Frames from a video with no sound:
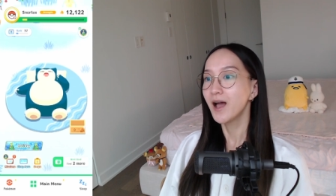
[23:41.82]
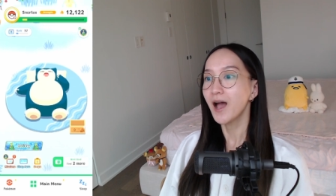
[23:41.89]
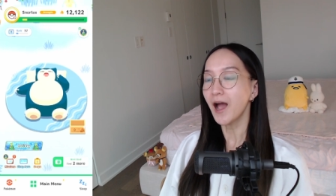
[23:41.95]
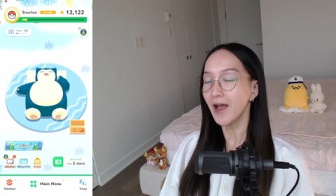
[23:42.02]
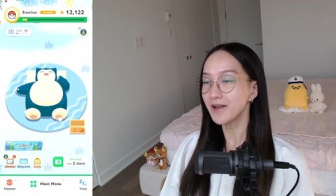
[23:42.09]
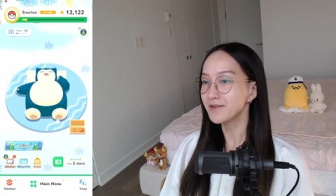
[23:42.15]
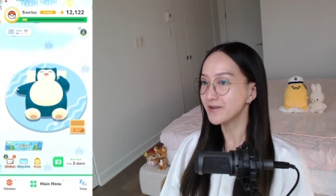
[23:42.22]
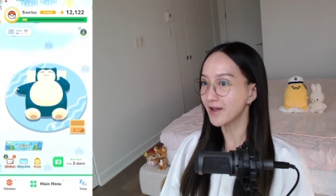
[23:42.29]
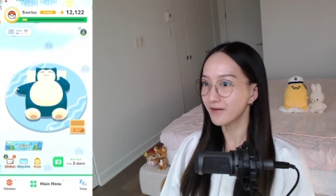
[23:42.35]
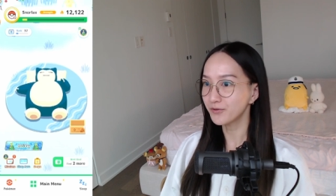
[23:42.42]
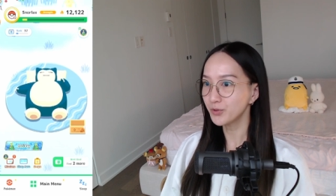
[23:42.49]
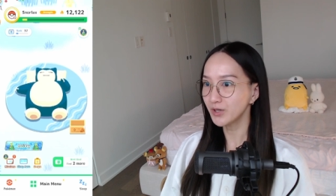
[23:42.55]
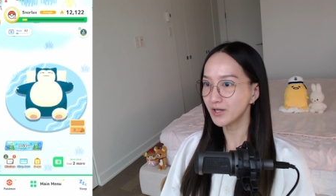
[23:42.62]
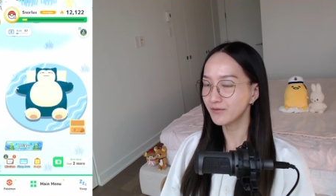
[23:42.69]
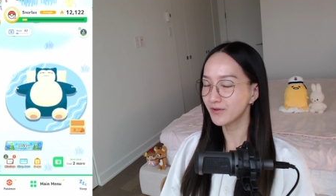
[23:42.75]
I
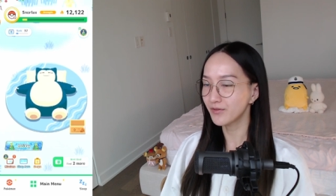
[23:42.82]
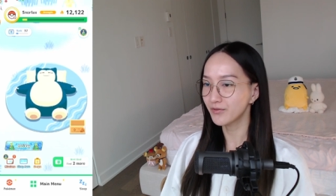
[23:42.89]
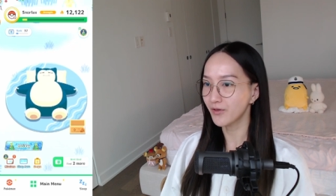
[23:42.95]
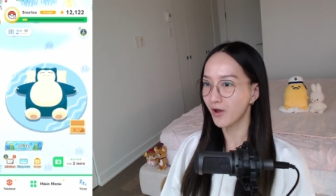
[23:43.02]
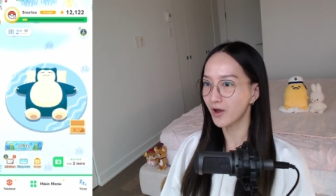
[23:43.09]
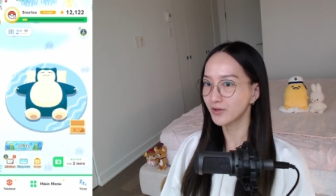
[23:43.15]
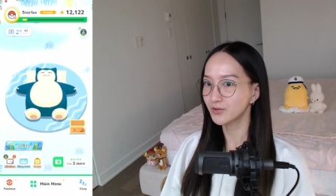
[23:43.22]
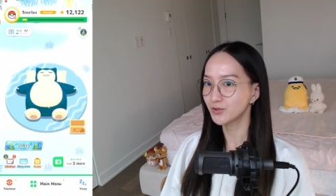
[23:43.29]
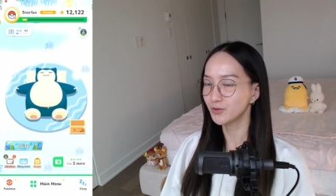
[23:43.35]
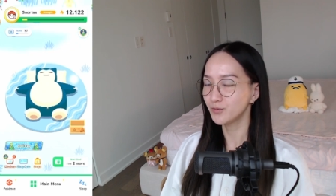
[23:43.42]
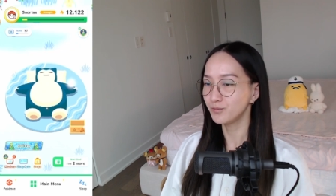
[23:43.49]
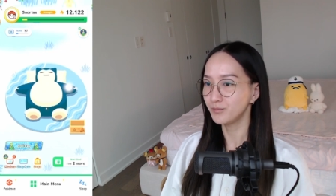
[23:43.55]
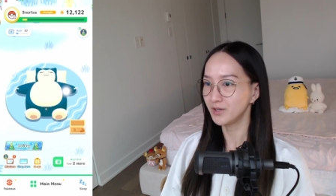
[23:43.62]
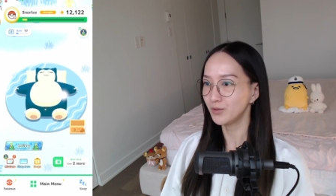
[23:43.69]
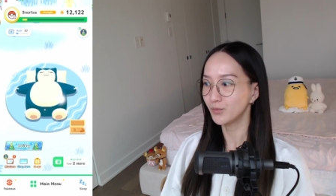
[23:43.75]
never even thought to
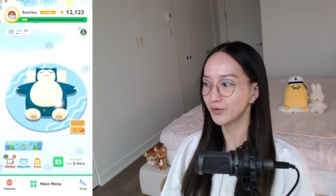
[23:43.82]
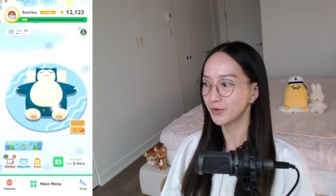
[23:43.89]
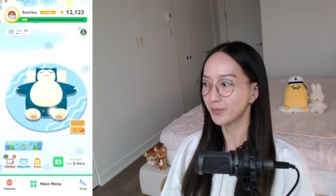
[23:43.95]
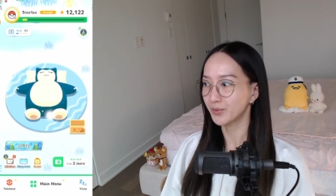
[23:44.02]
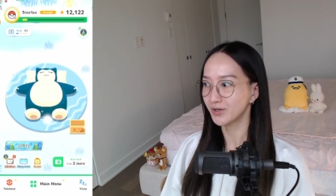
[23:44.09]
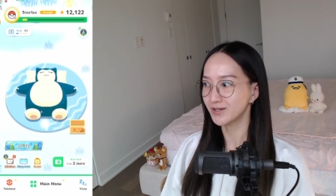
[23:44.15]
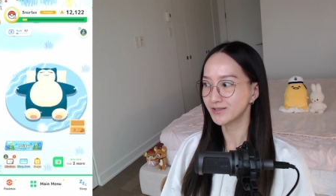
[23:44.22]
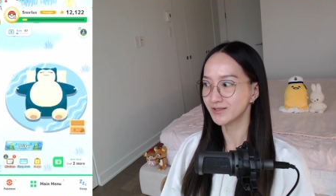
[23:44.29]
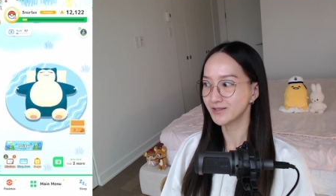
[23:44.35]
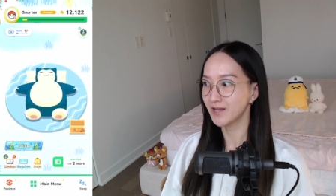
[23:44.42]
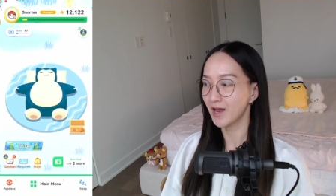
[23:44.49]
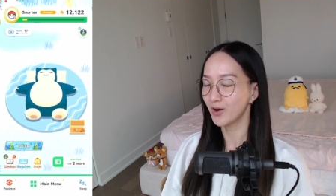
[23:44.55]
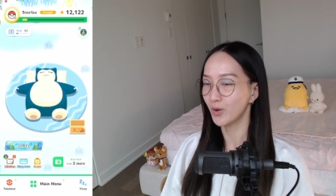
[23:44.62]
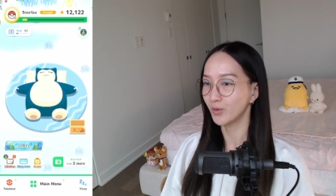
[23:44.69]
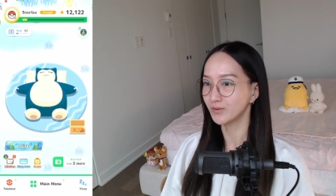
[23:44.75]
meet with the person
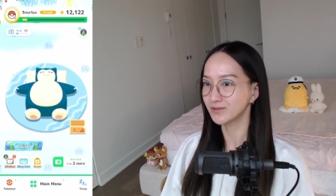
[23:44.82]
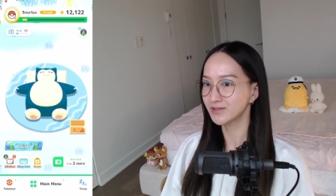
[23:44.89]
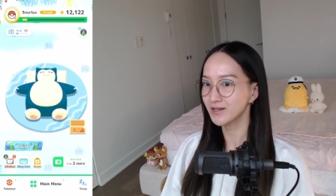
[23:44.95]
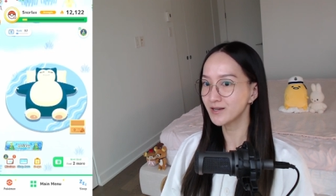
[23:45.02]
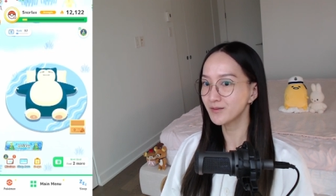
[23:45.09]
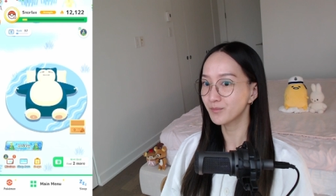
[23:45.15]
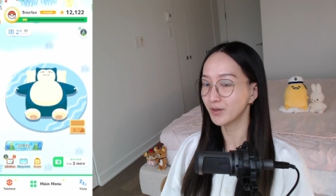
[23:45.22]
that owns it.